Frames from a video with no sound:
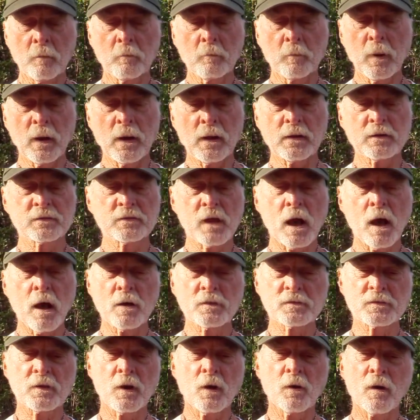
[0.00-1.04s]
but it's
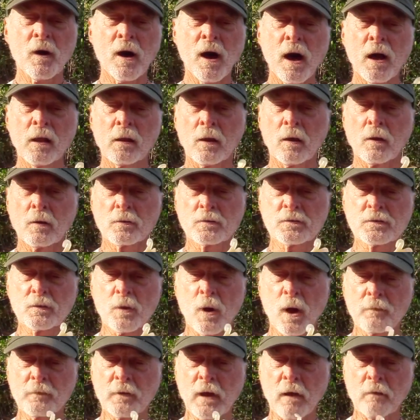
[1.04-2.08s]
also hollow, so
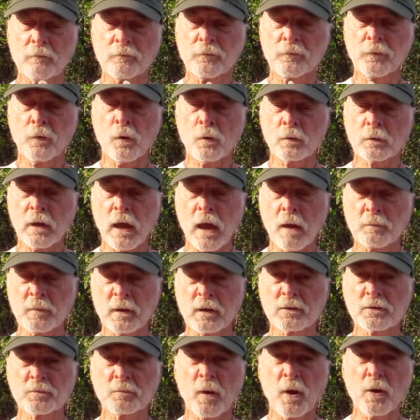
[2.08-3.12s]
I've got full gap
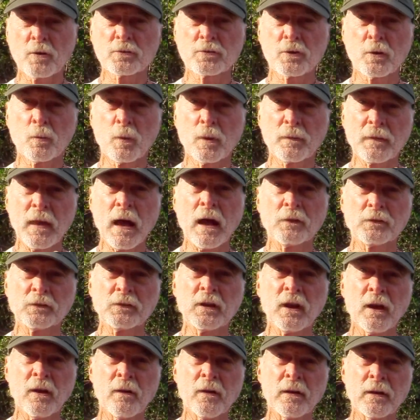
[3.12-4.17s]
exposure without
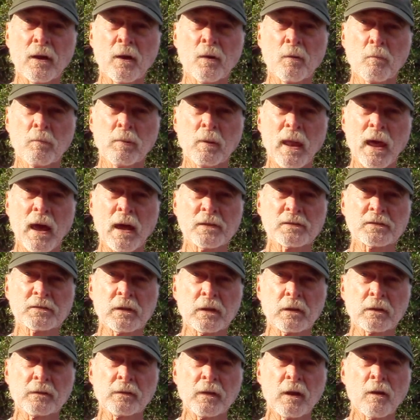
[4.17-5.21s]
tearing on
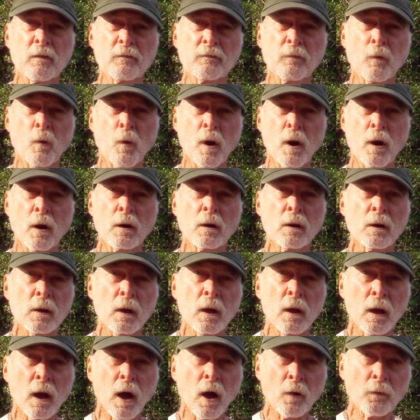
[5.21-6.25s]
plastic. Therefore,
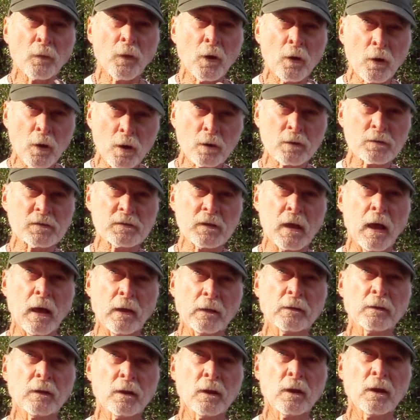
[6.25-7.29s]
on the hook
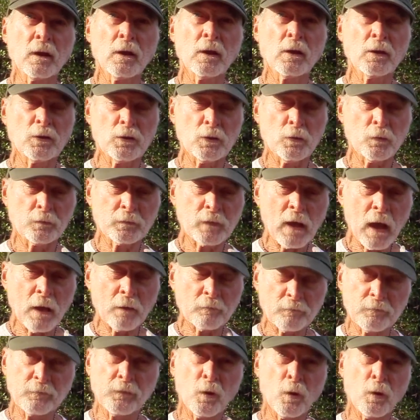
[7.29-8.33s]
set, you've got
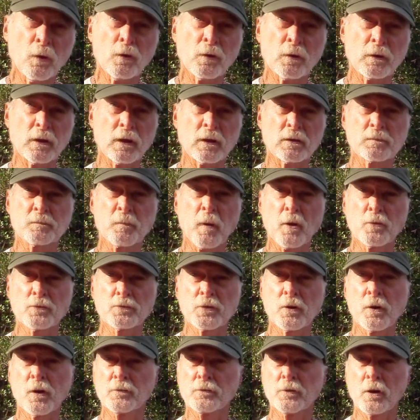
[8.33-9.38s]
full hook
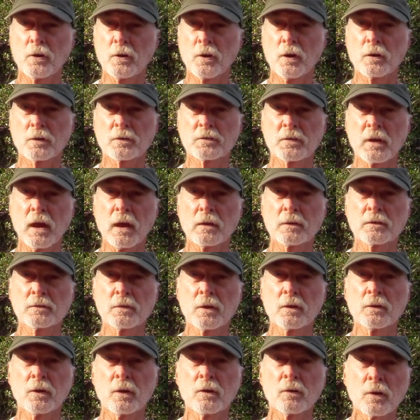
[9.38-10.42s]
exposure on your hook set.
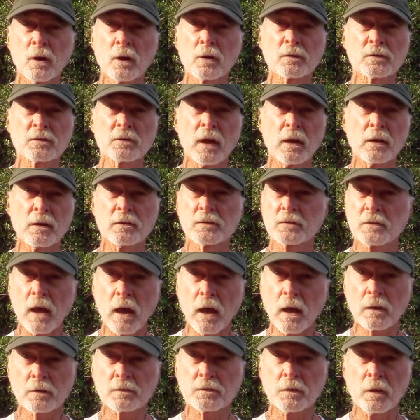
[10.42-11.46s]
So your hook set is
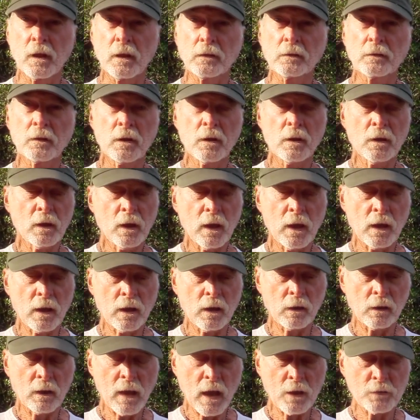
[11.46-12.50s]
excellent, and it
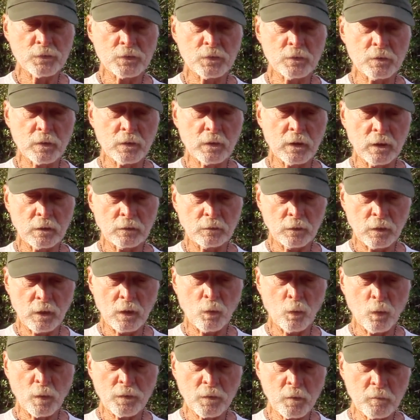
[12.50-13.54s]
allows you to get, you
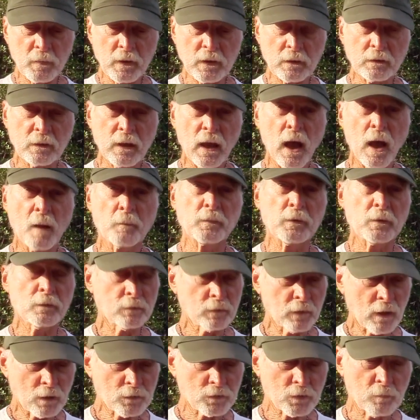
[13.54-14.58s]
know, with the big gap, you
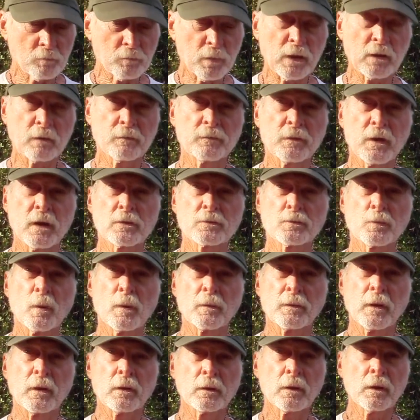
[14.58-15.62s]
can catch a big fish
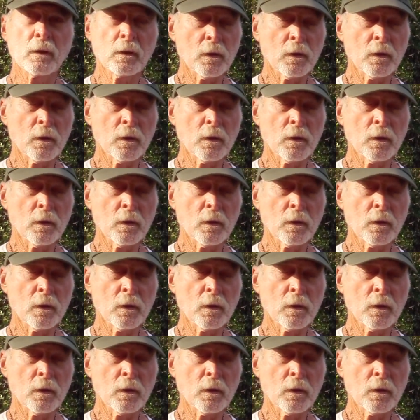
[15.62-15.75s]
with it.